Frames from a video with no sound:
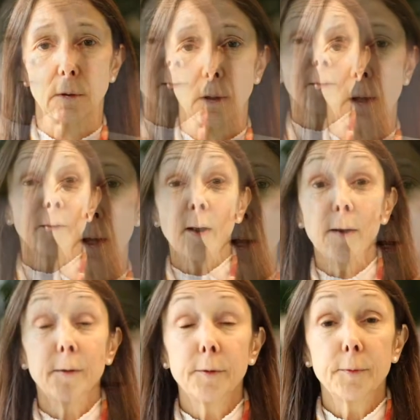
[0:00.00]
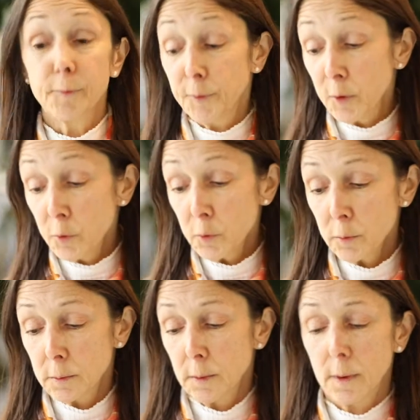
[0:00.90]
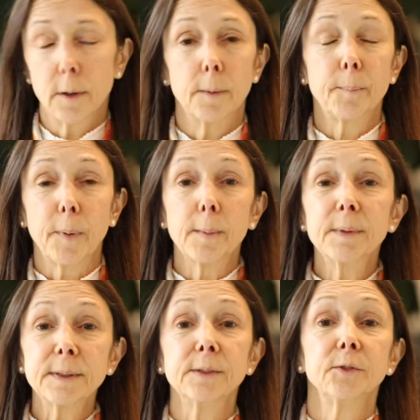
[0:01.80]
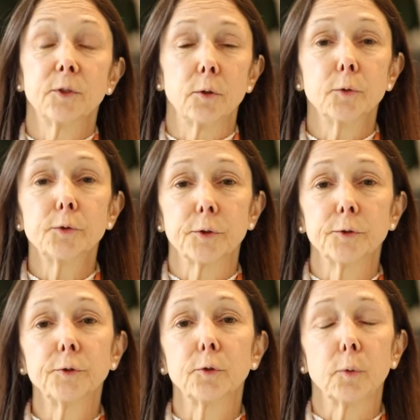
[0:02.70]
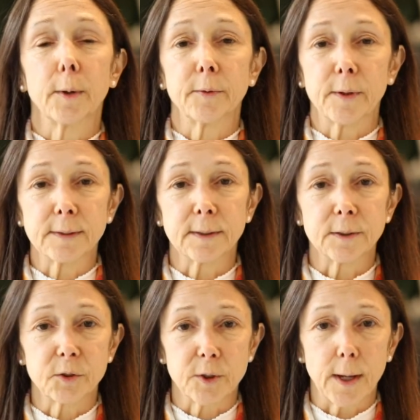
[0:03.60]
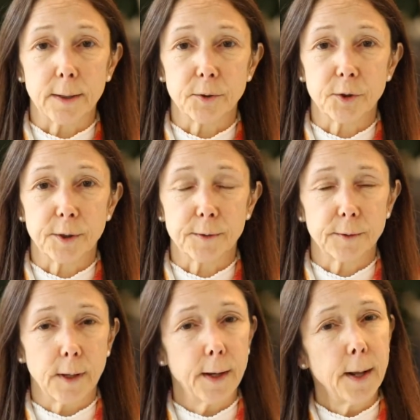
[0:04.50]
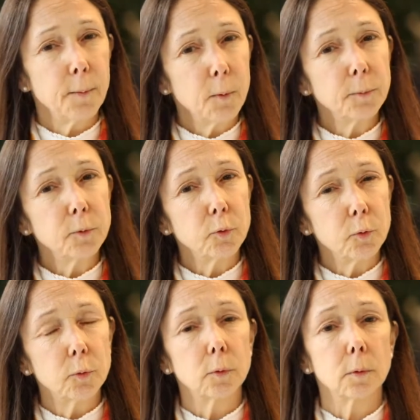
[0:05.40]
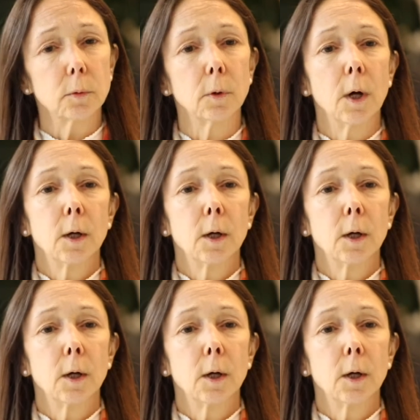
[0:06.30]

Well, there are a few promising solutions to address these challenges, and I want to